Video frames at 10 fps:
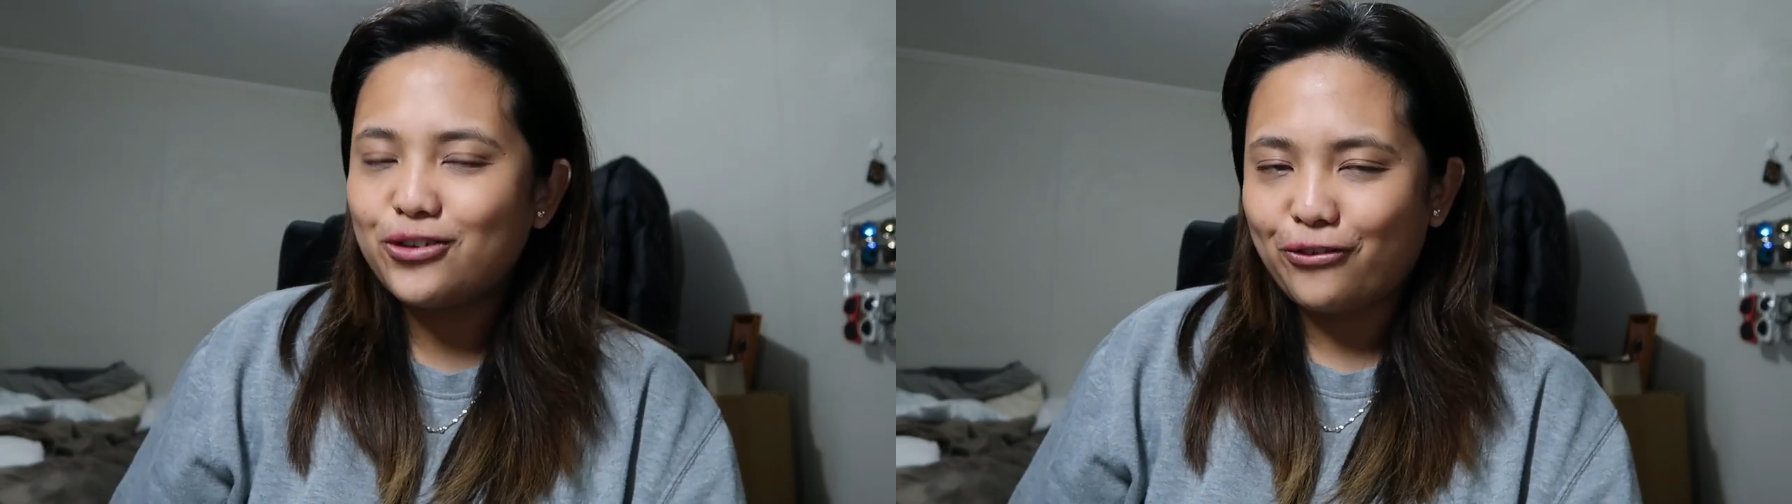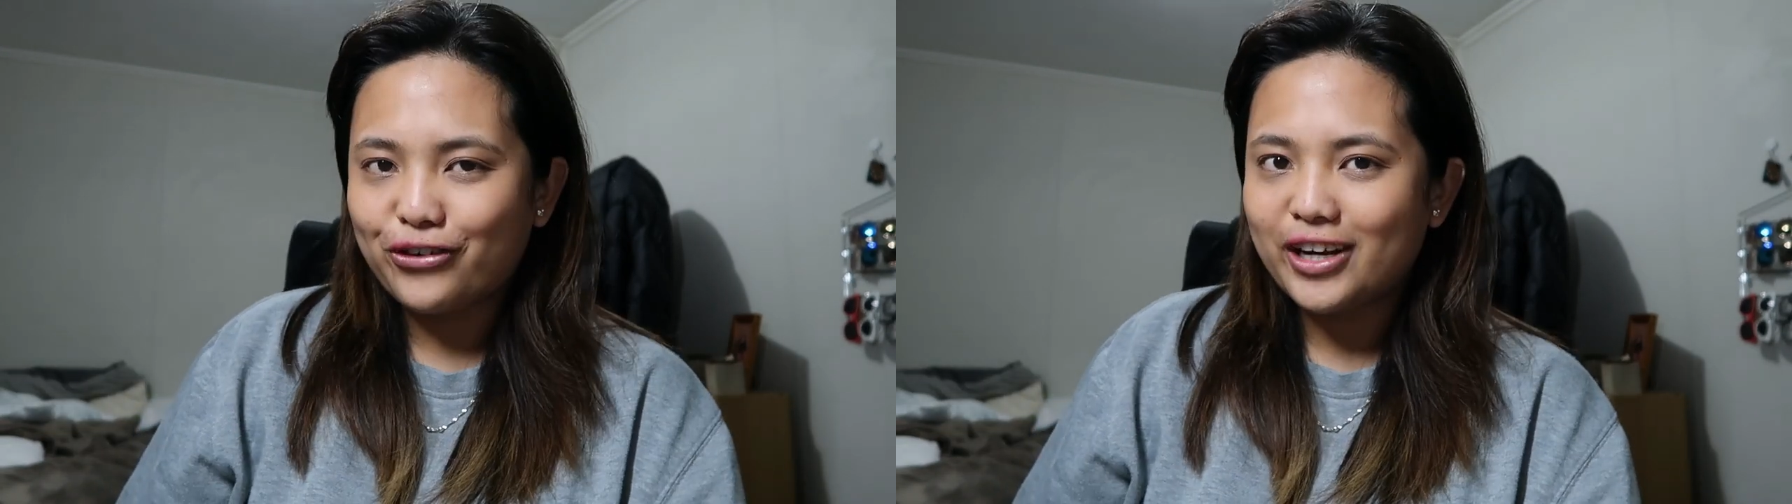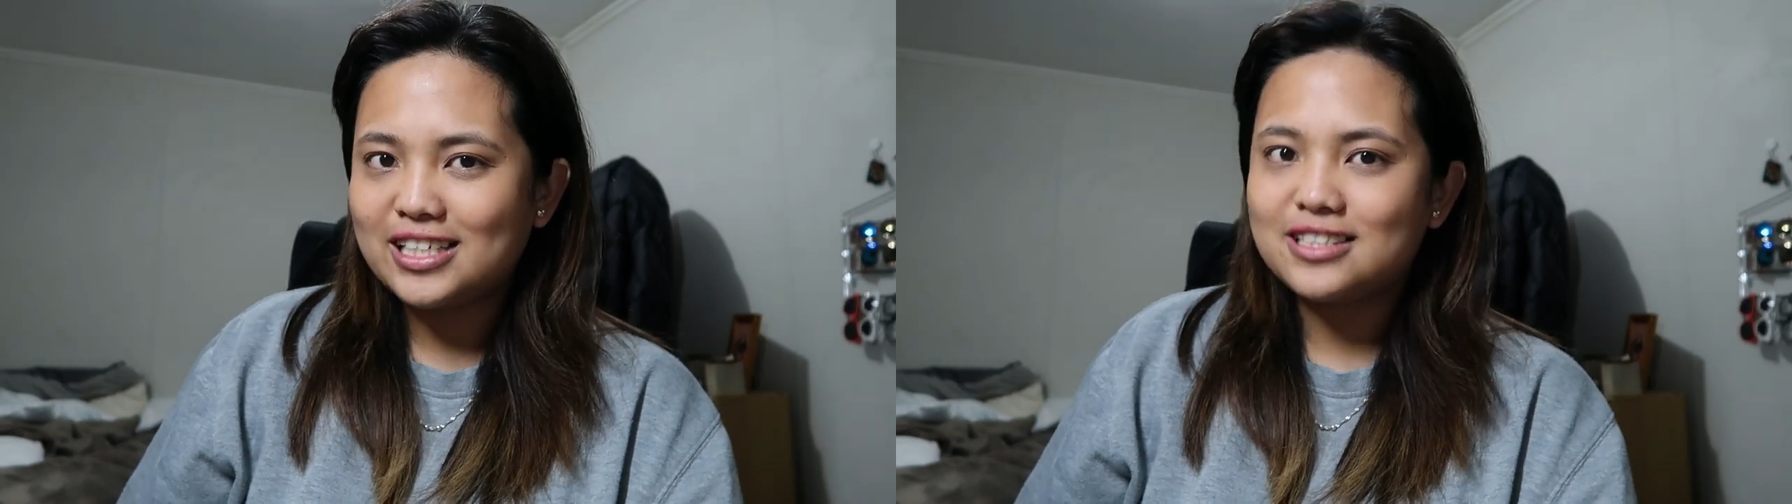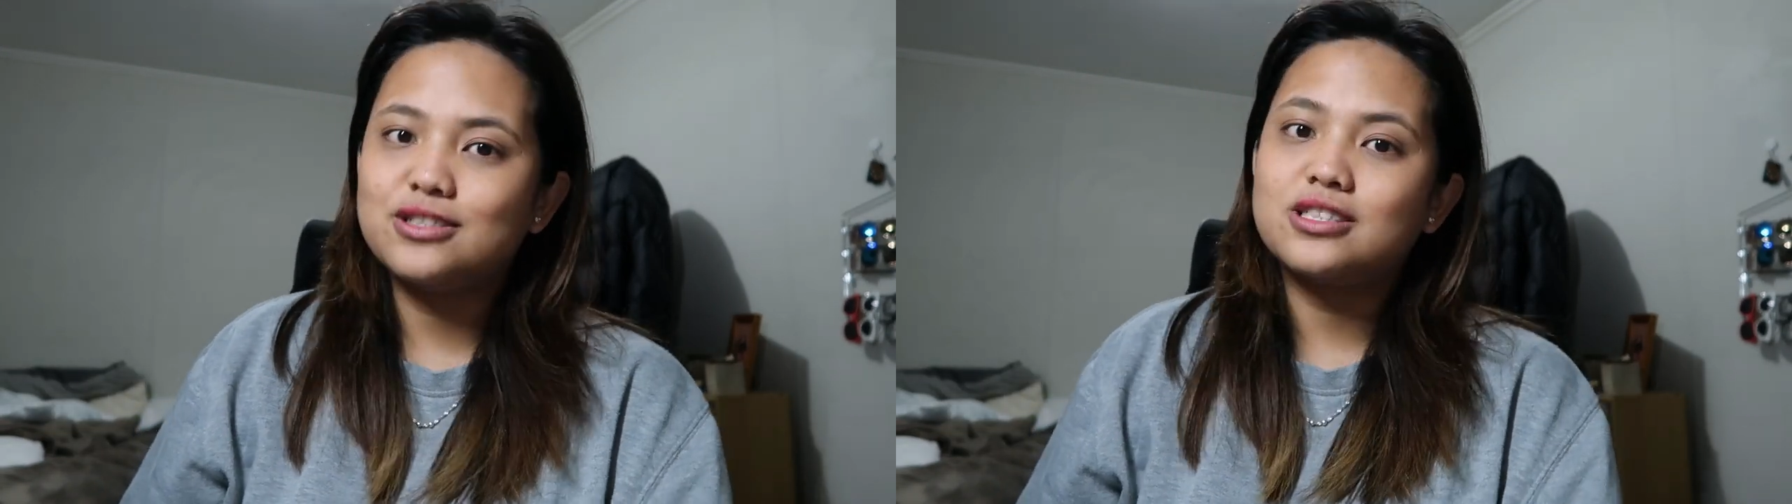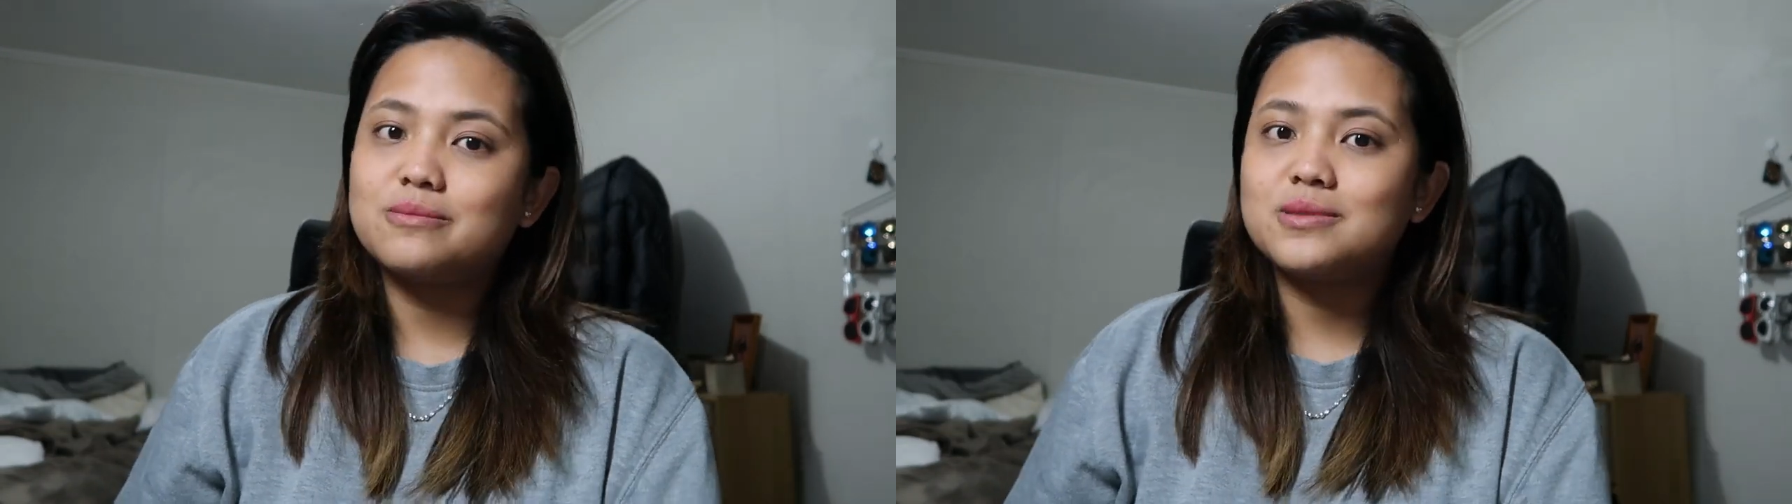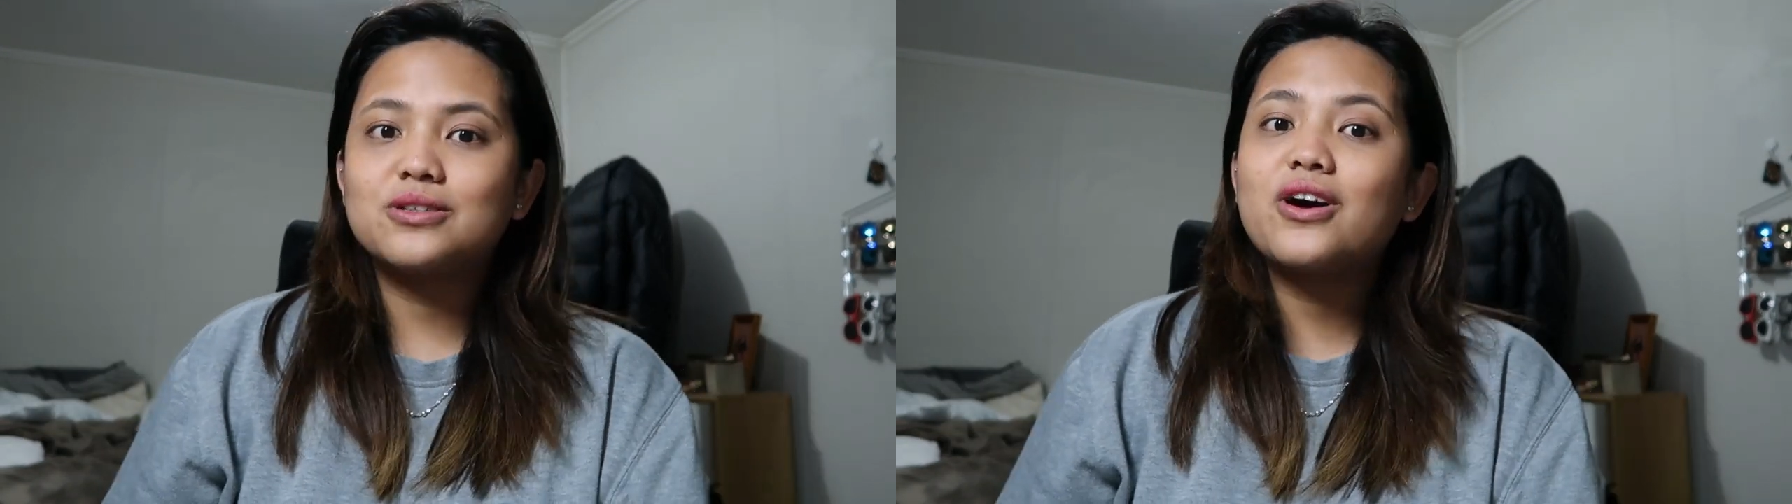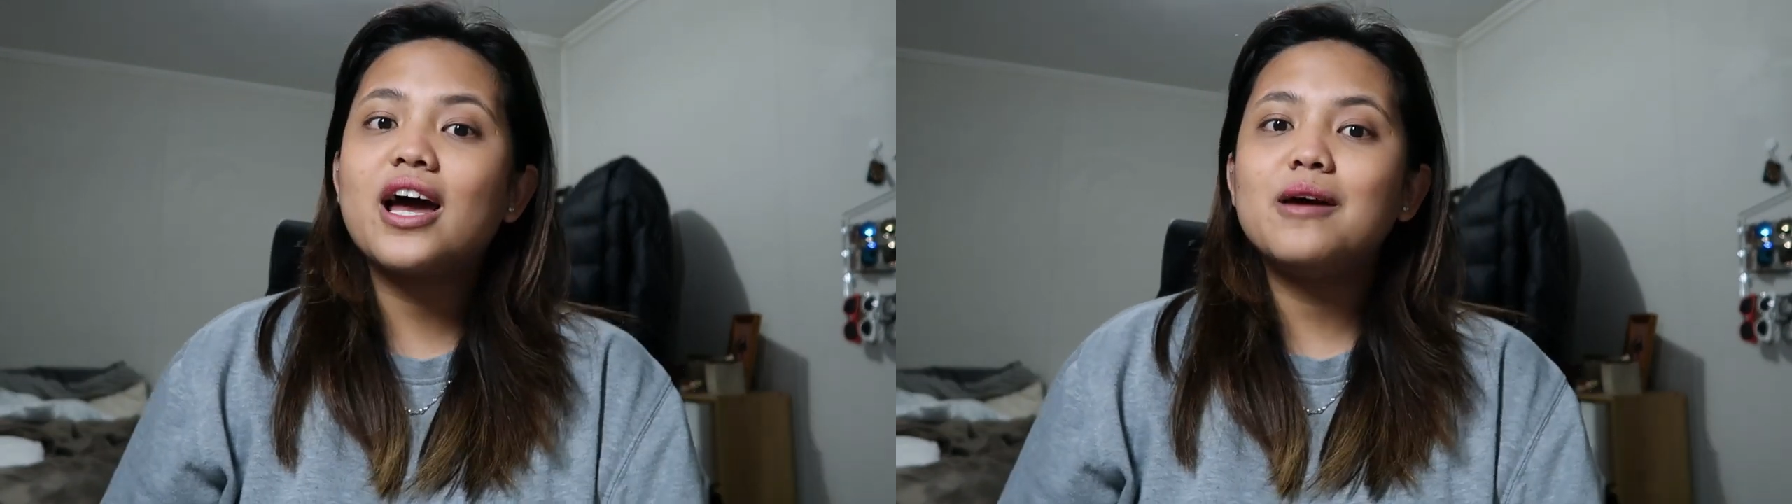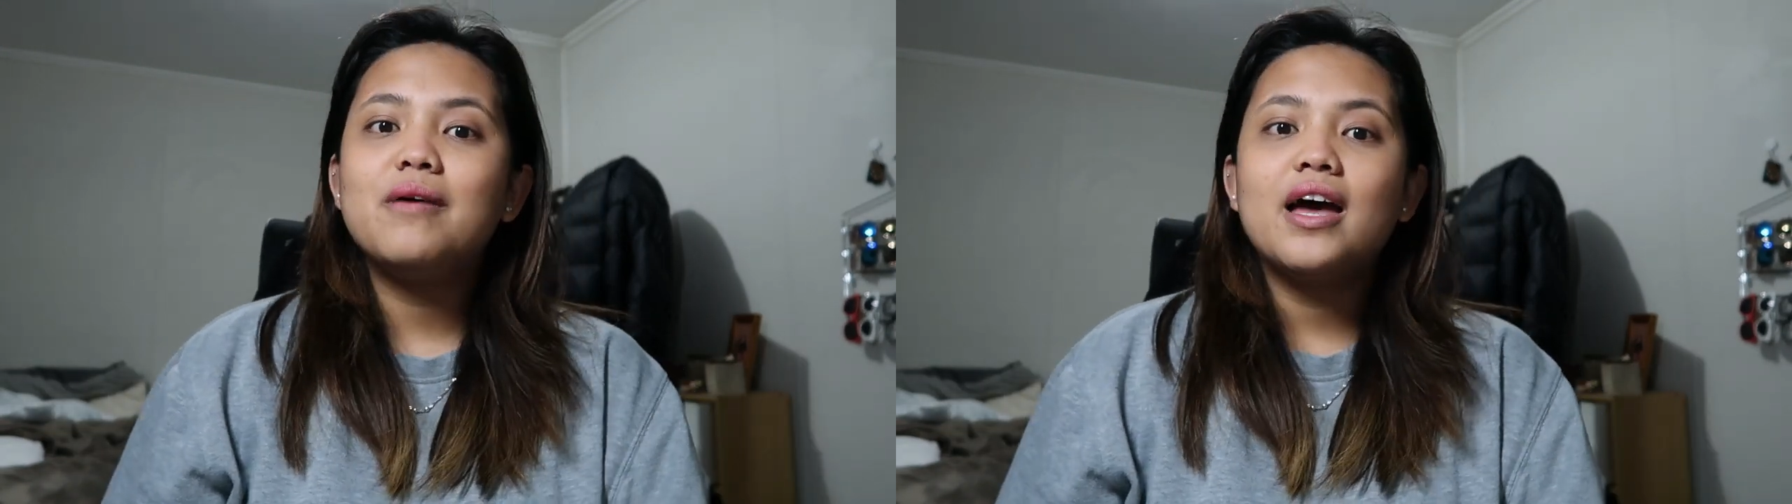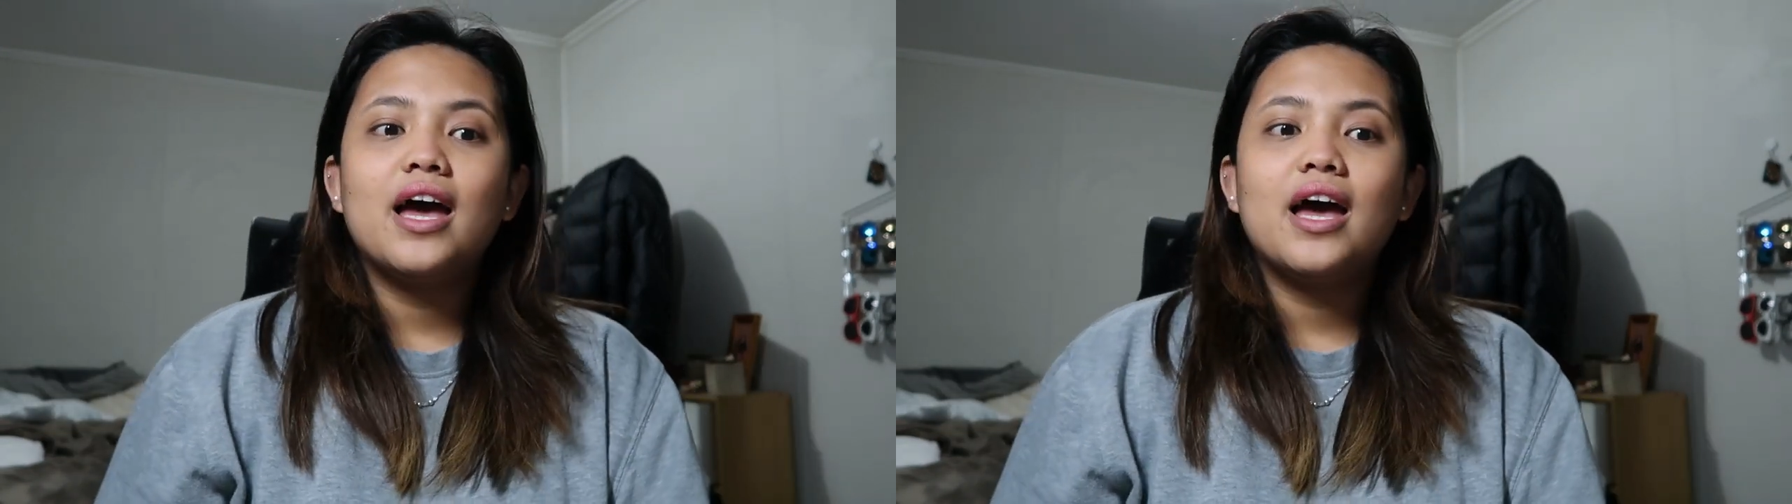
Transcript: Don't forget to subscribe